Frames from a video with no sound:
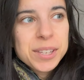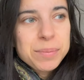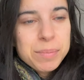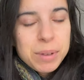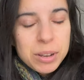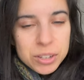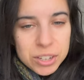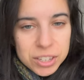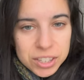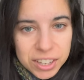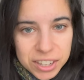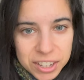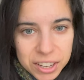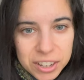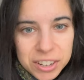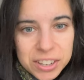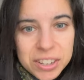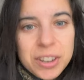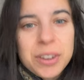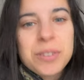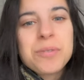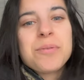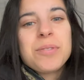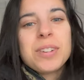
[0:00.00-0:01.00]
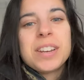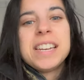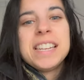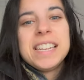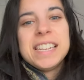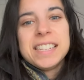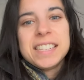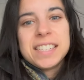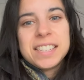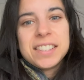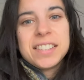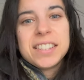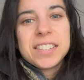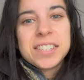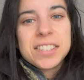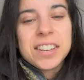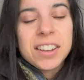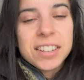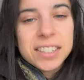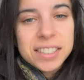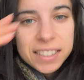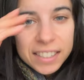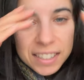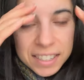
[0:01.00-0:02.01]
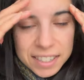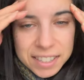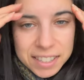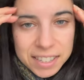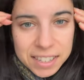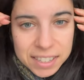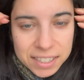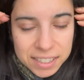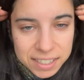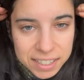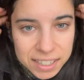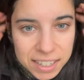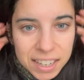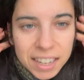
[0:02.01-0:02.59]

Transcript: As much as I can go really into the science and